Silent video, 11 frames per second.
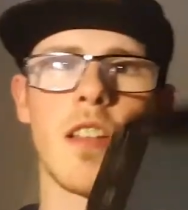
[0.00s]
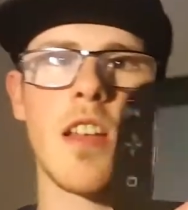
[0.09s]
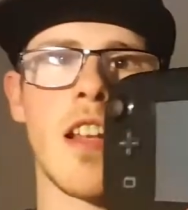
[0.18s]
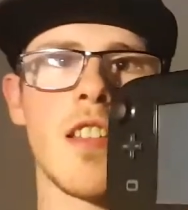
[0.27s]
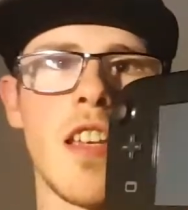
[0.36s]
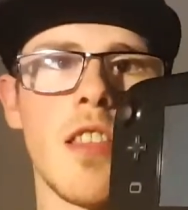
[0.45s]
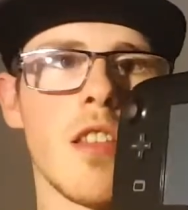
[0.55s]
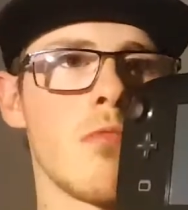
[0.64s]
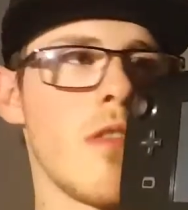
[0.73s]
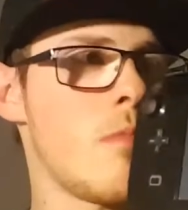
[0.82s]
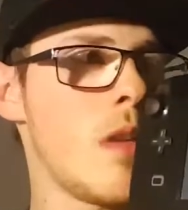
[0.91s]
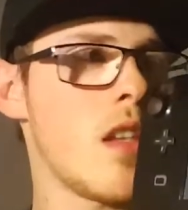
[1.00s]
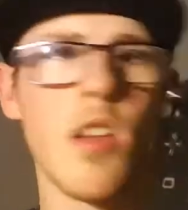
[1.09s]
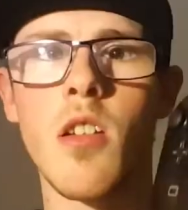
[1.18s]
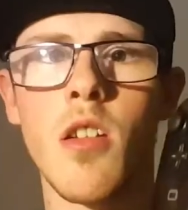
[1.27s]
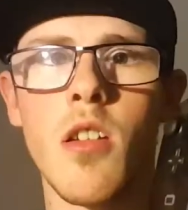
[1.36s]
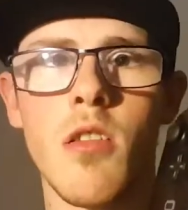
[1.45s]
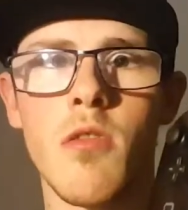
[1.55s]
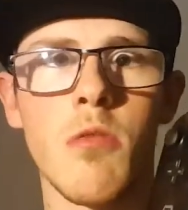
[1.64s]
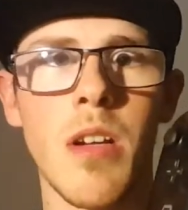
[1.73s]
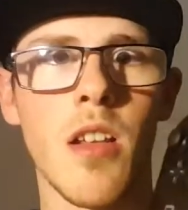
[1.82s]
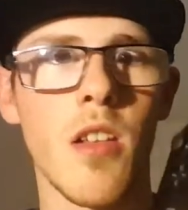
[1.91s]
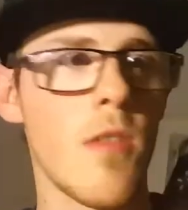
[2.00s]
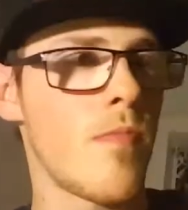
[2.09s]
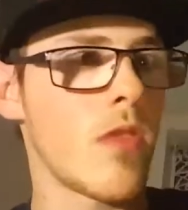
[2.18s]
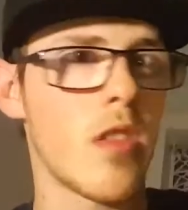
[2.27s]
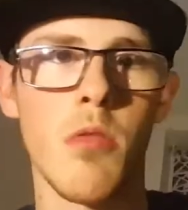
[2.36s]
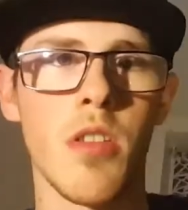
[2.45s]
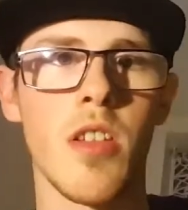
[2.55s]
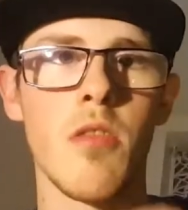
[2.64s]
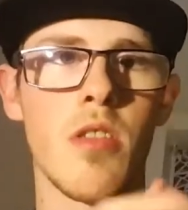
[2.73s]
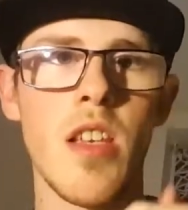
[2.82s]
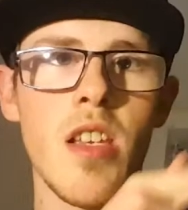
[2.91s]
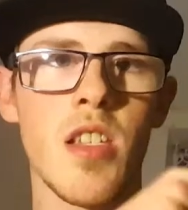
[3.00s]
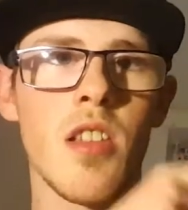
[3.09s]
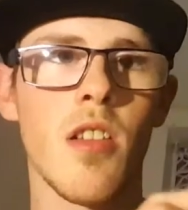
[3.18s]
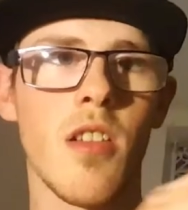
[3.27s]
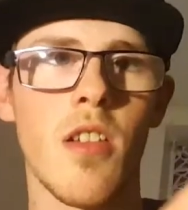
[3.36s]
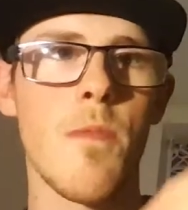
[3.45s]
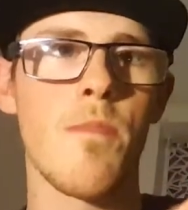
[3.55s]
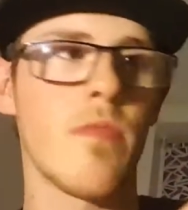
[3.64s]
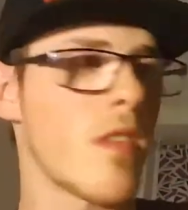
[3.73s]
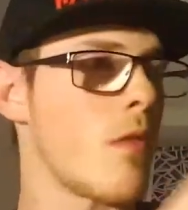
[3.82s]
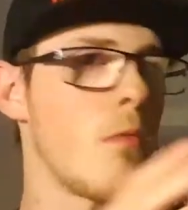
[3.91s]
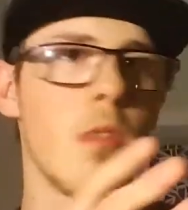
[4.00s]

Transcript: Like, can I take this with me? Do I use this? So,